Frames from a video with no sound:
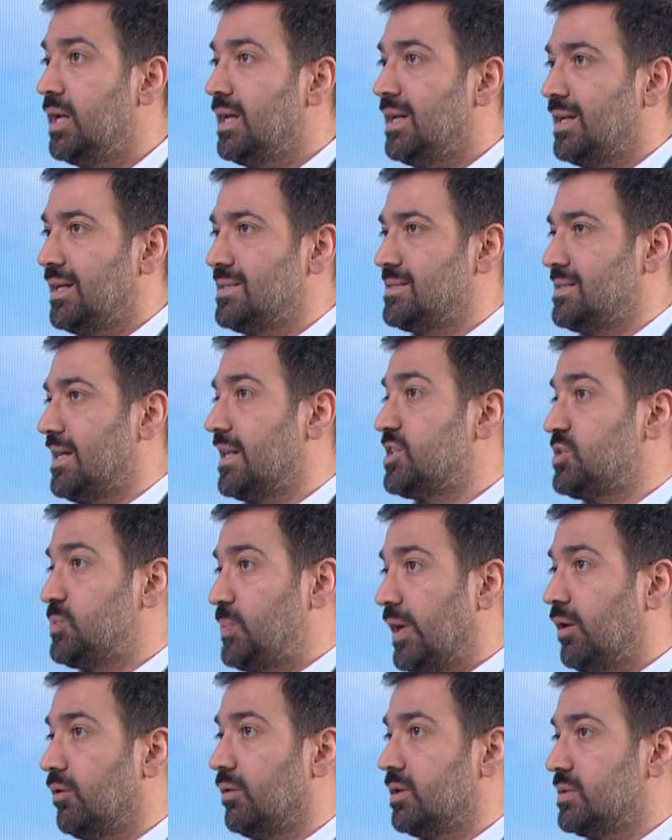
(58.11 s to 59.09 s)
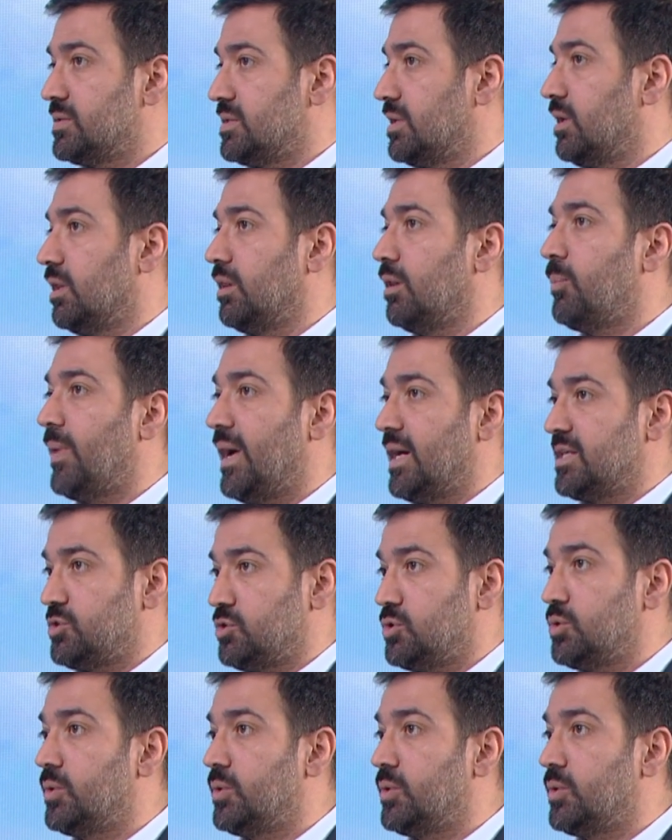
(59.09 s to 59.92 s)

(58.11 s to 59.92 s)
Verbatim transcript: is experiencing in the past 2